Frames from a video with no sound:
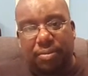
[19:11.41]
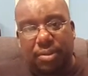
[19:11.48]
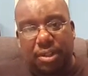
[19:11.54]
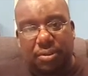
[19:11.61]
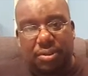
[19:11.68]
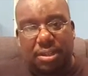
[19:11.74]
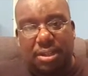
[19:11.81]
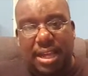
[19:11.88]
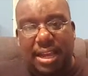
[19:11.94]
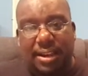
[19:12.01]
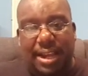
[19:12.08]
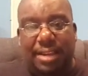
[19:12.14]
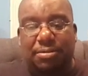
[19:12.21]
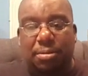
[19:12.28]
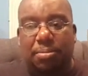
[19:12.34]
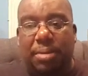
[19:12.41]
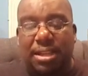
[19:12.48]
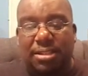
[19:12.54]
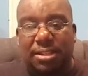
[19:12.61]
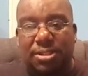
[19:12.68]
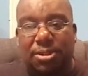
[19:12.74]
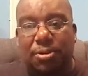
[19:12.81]
You see that? That's what
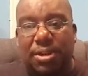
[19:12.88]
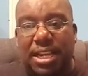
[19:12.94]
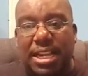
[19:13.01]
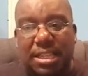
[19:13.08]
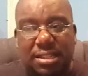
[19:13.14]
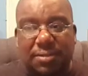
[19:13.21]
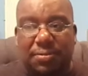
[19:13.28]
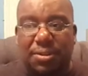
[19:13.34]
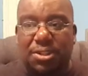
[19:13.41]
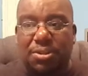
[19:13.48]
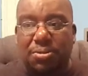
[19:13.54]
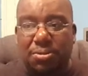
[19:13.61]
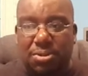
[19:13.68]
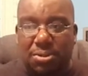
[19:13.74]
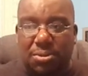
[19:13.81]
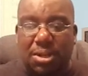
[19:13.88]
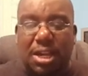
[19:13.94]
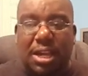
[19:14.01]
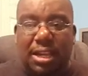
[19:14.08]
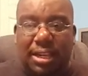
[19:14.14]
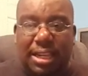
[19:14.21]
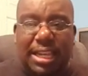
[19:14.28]
makes it so easy for you to
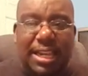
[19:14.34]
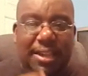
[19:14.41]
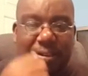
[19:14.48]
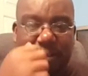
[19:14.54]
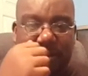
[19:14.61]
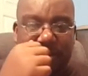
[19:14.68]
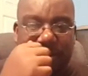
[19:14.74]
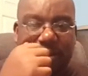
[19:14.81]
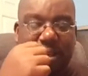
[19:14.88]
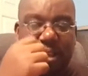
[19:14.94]
leave.